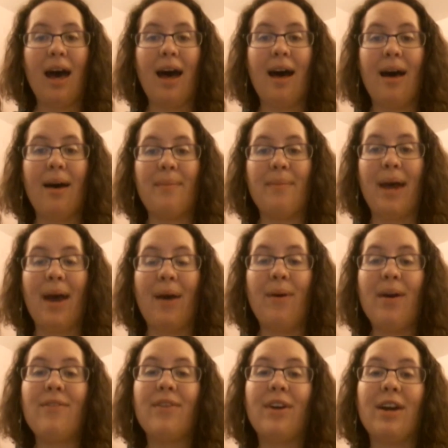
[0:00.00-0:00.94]

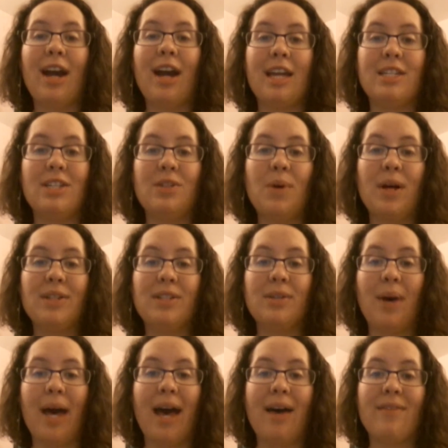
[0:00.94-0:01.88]
However, I do
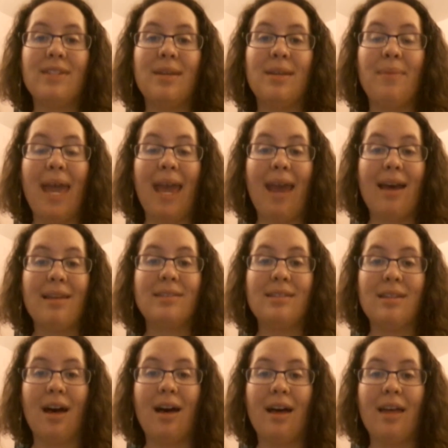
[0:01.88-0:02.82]
also have some
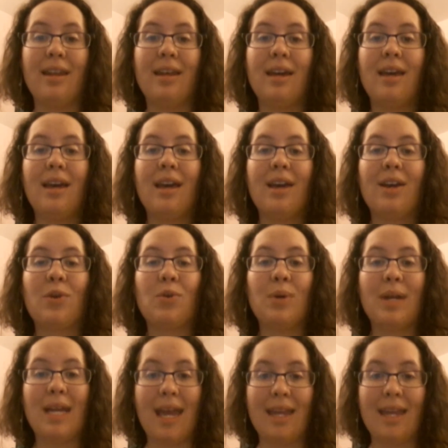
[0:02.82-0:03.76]
hands-on
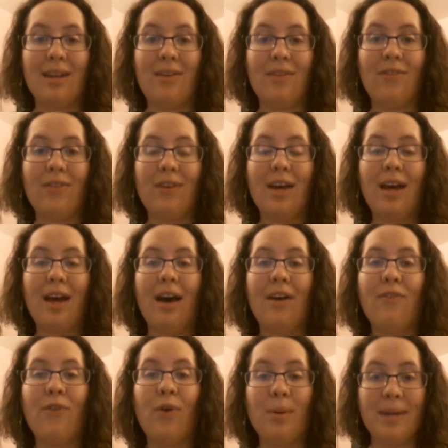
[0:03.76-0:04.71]
creative
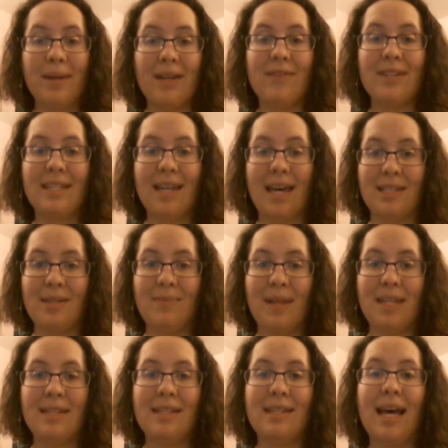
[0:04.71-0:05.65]
formative
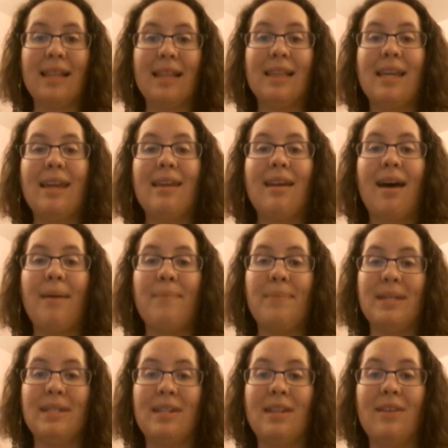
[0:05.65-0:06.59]
assessments that lead
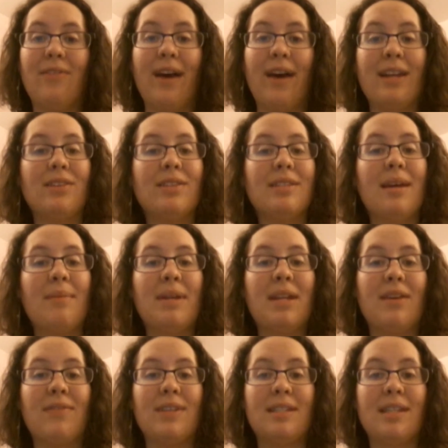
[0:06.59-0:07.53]
up into the final
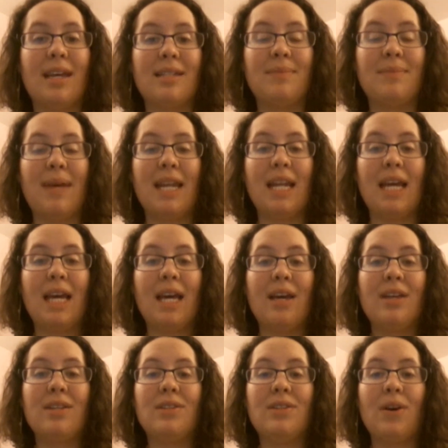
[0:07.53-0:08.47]
summative assessment.
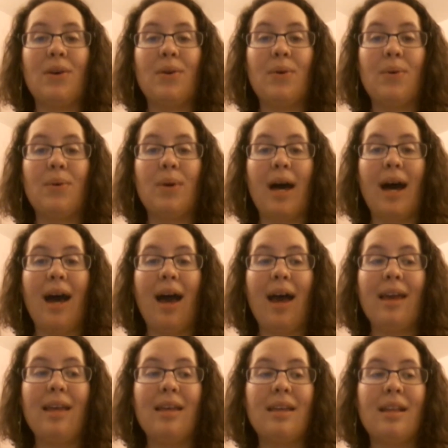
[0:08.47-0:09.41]
So
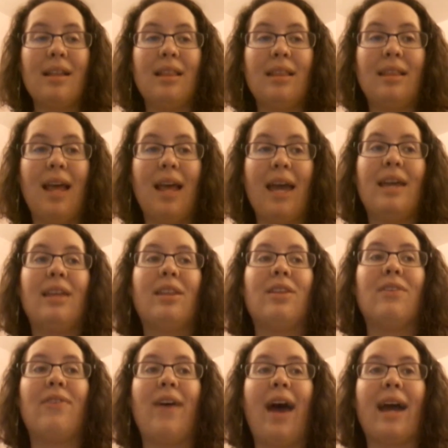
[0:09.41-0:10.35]
I like
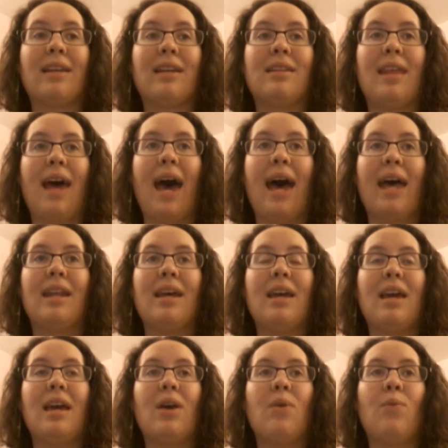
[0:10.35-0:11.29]
the fact that
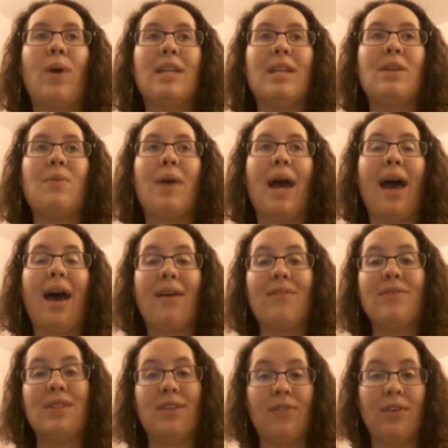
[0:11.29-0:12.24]
when you
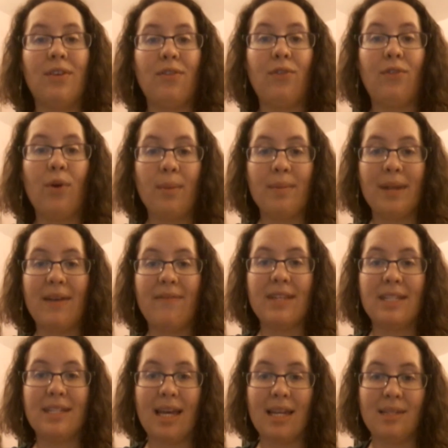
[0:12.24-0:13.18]
have different formative
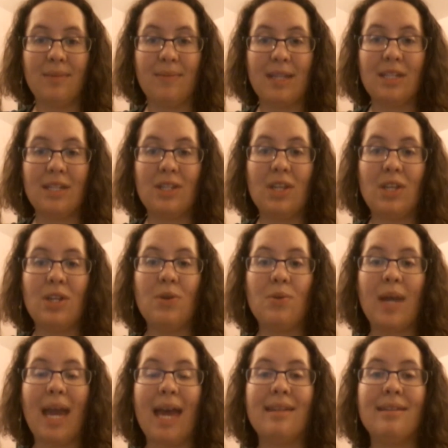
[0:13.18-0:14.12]
assessments,
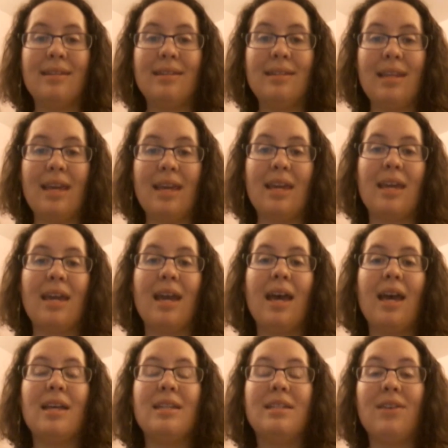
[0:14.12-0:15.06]
you can see
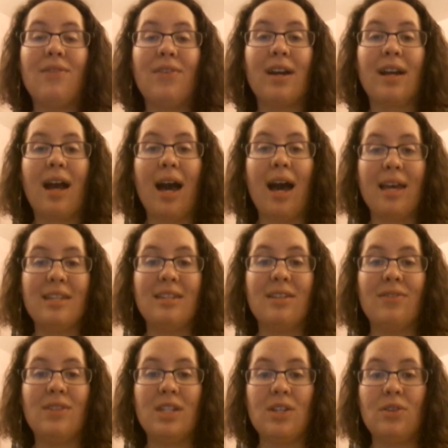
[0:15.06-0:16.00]
different
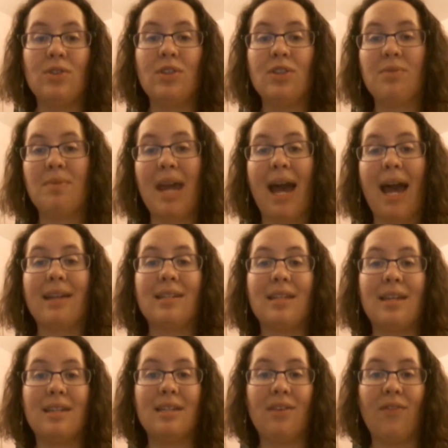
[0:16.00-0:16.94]
kinds of students
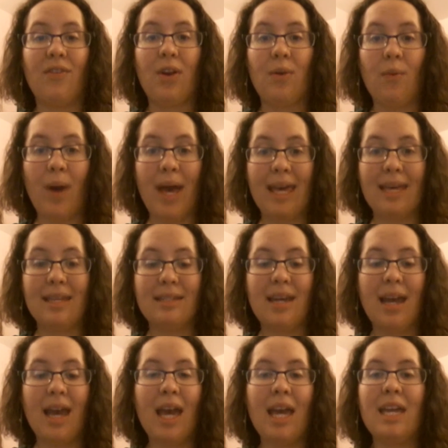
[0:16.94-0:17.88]
reacting in different
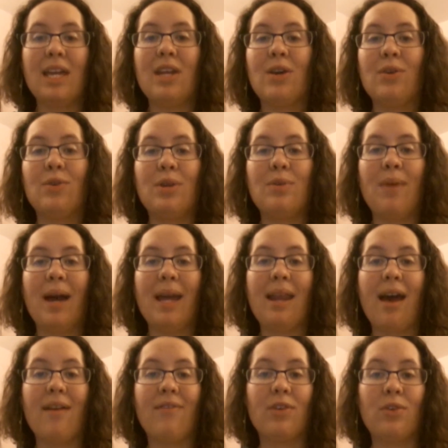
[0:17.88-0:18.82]
ways. You
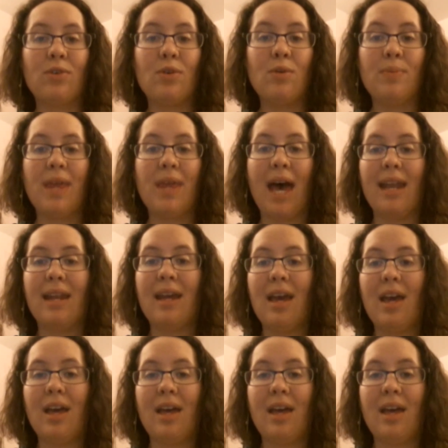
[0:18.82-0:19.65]
might have a group that